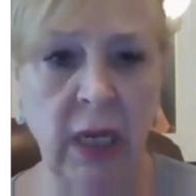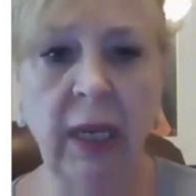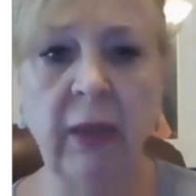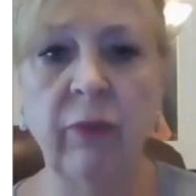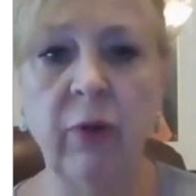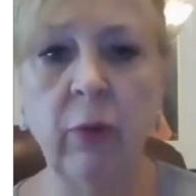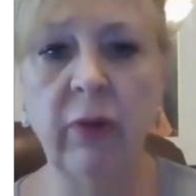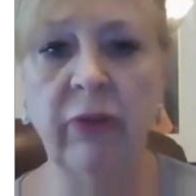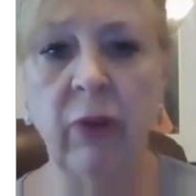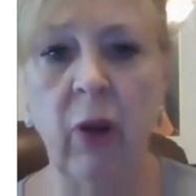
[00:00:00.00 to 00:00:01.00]
I can
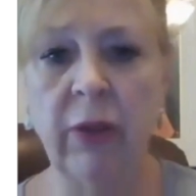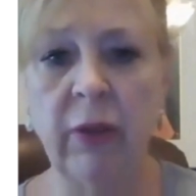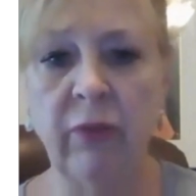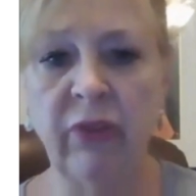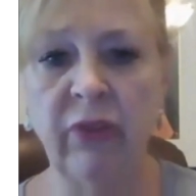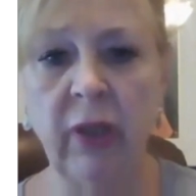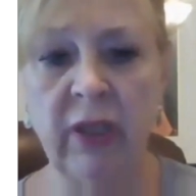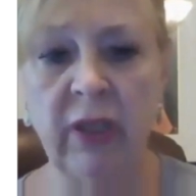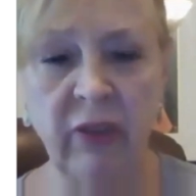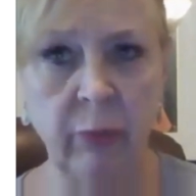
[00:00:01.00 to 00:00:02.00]
focus on the
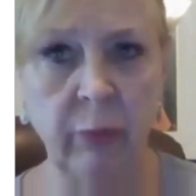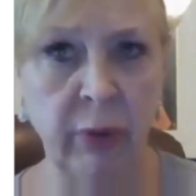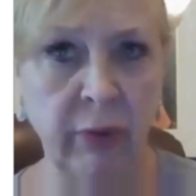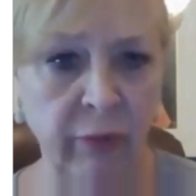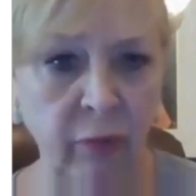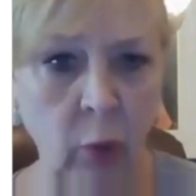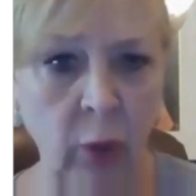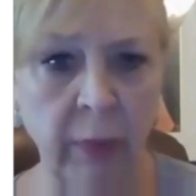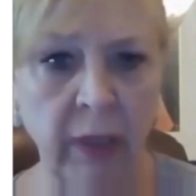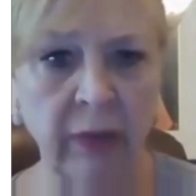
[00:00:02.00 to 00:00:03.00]
facility's
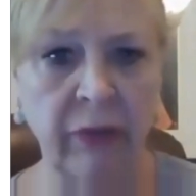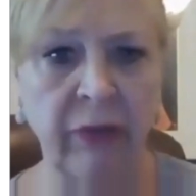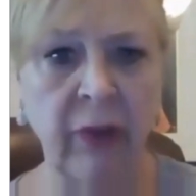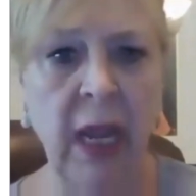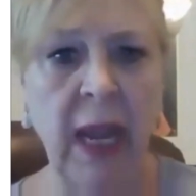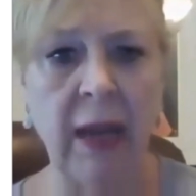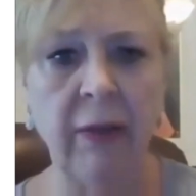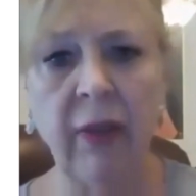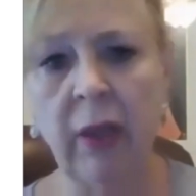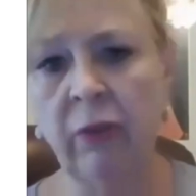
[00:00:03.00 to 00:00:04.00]
performance
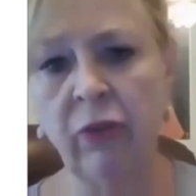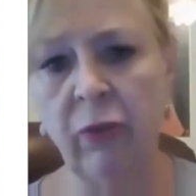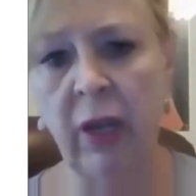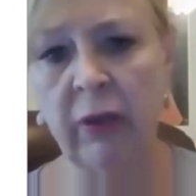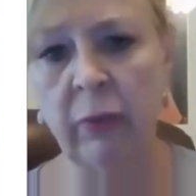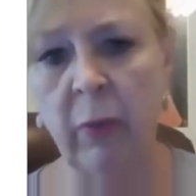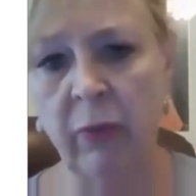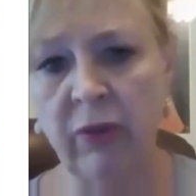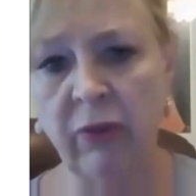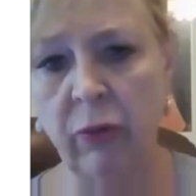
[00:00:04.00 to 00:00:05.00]
and then direct my
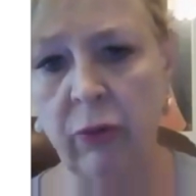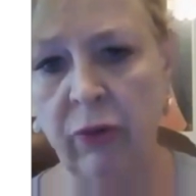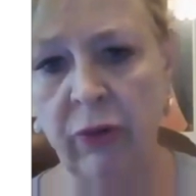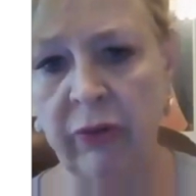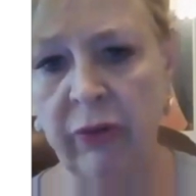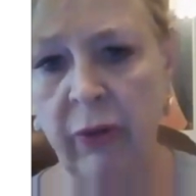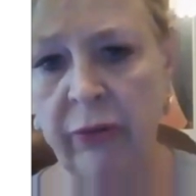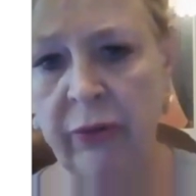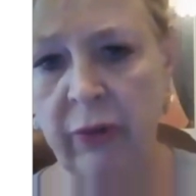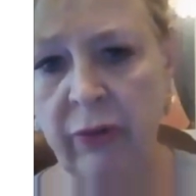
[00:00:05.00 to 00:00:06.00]
regional nurse
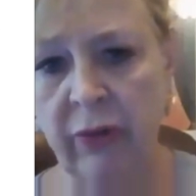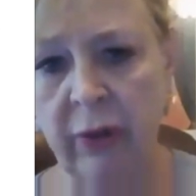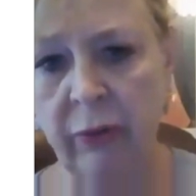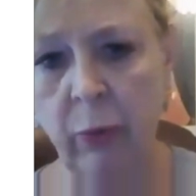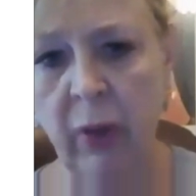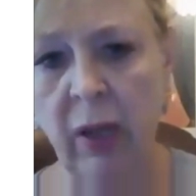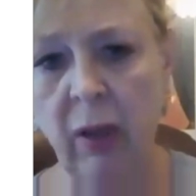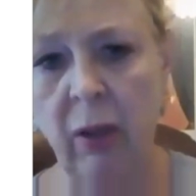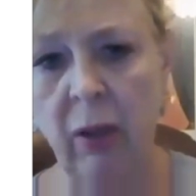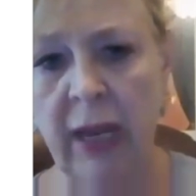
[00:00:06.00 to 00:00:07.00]
consultants as
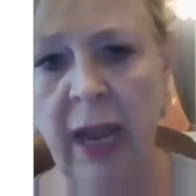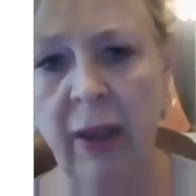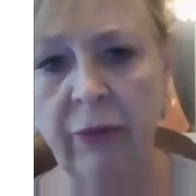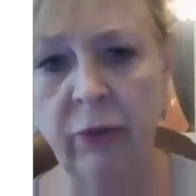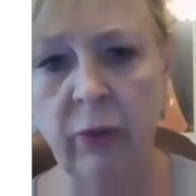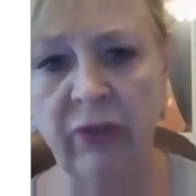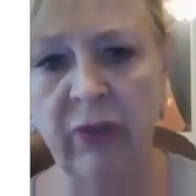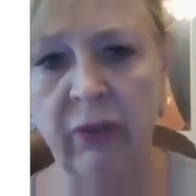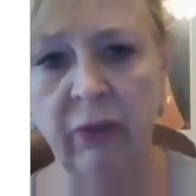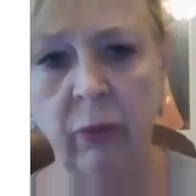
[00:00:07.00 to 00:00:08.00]
well on how to
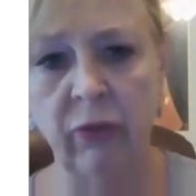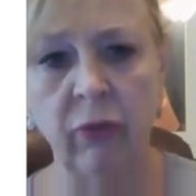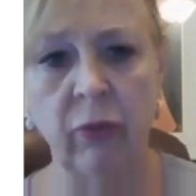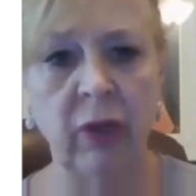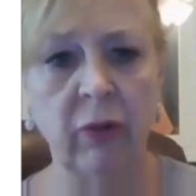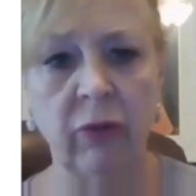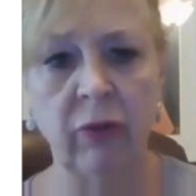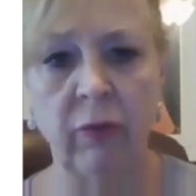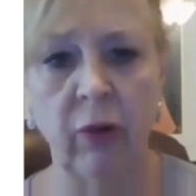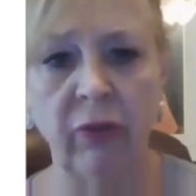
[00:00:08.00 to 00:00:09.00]
assist those directors
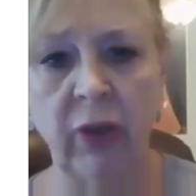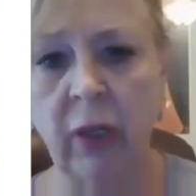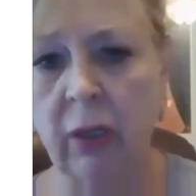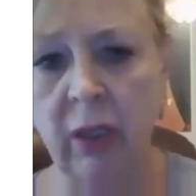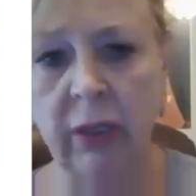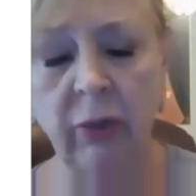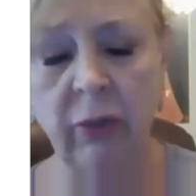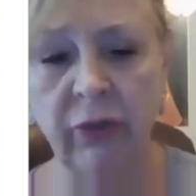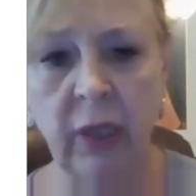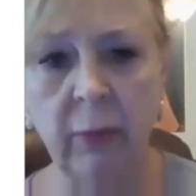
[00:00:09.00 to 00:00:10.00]
of nursing and clinical
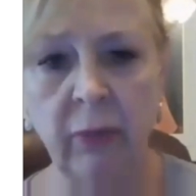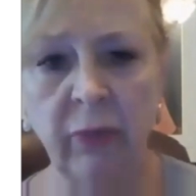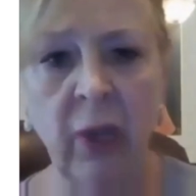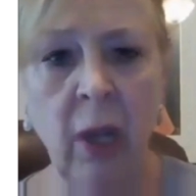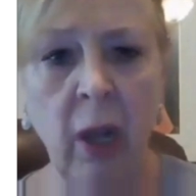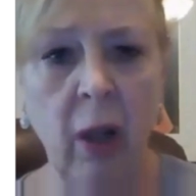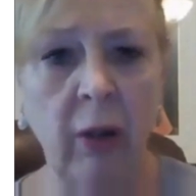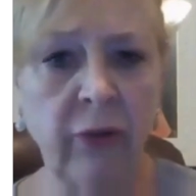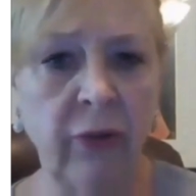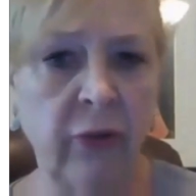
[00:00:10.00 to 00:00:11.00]
teams
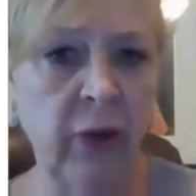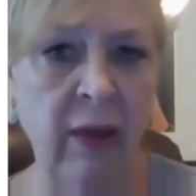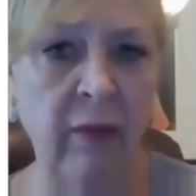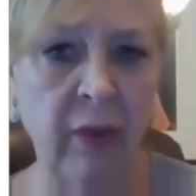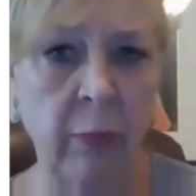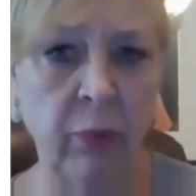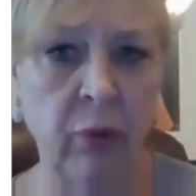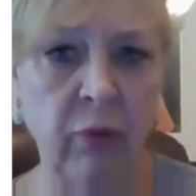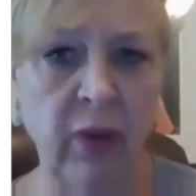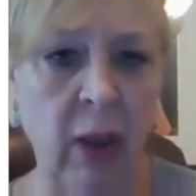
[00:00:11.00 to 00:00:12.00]
on to have
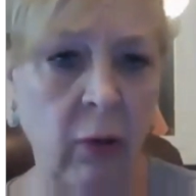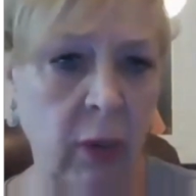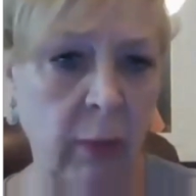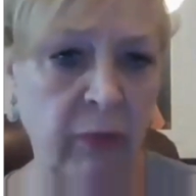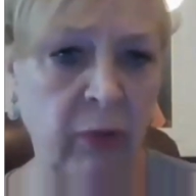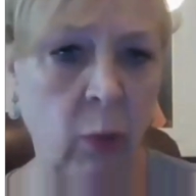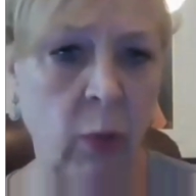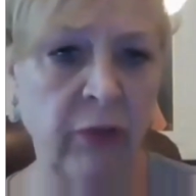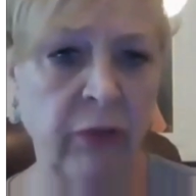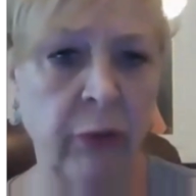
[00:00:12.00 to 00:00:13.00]
improved outcomes,
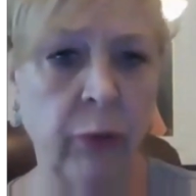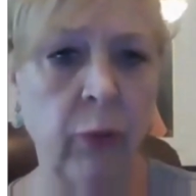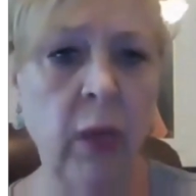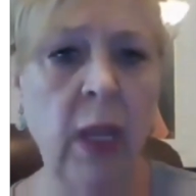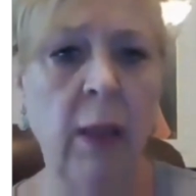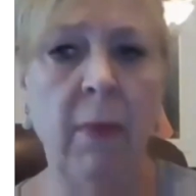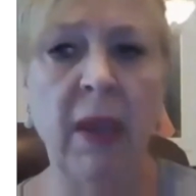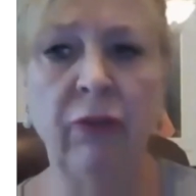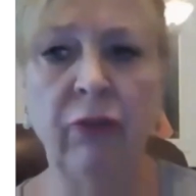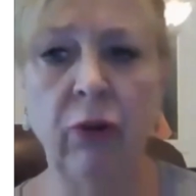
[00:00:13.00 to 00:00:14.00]
or to
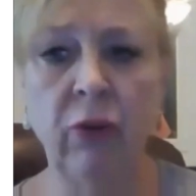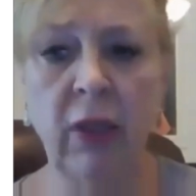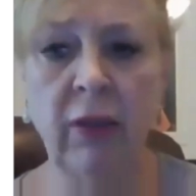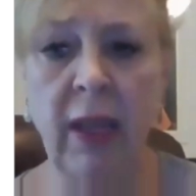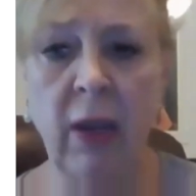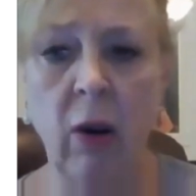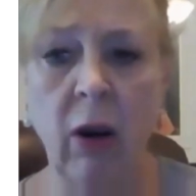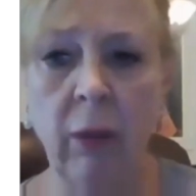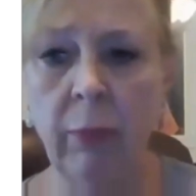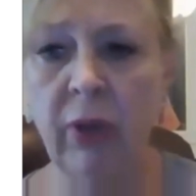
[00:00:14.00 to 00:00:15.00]
make sure that they
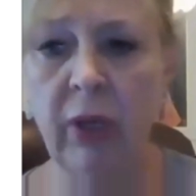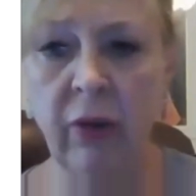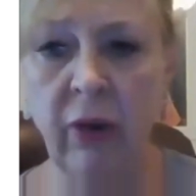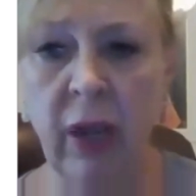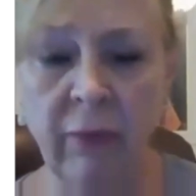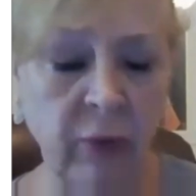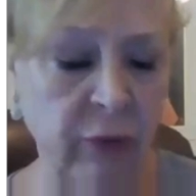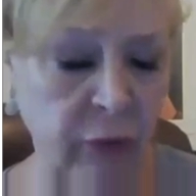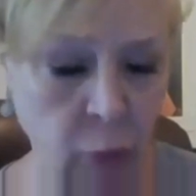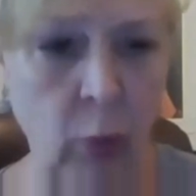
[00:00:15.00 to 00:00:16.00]
are putting their
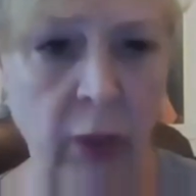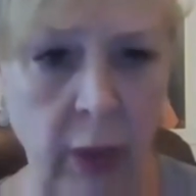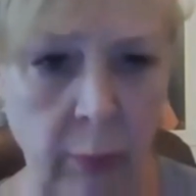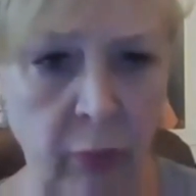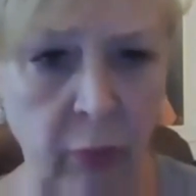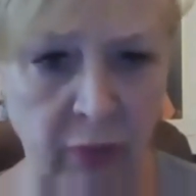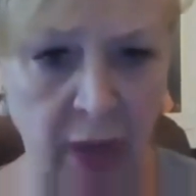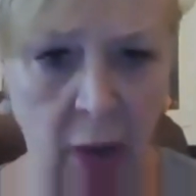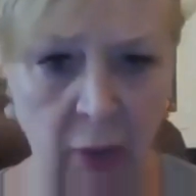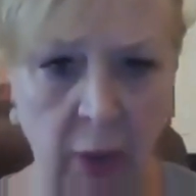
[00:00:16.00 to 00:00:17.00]
efforts toward improved
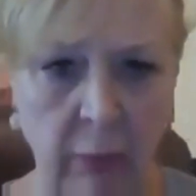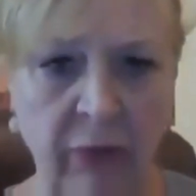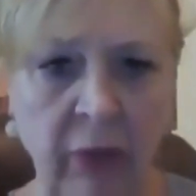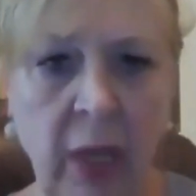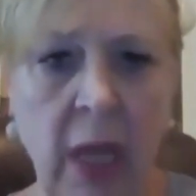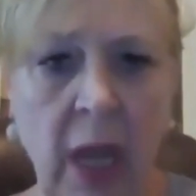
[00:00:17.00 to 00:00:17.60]
outcomes.